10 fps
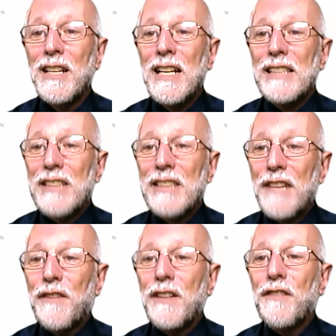State
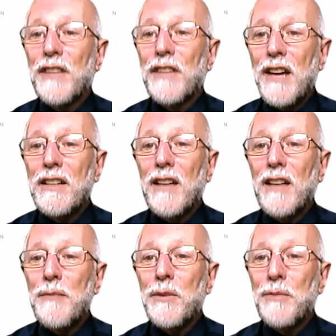funding for county
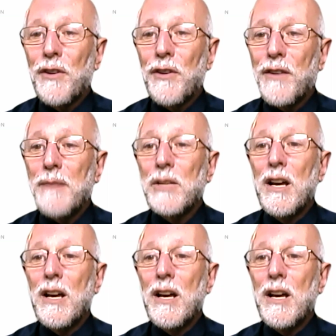library programs.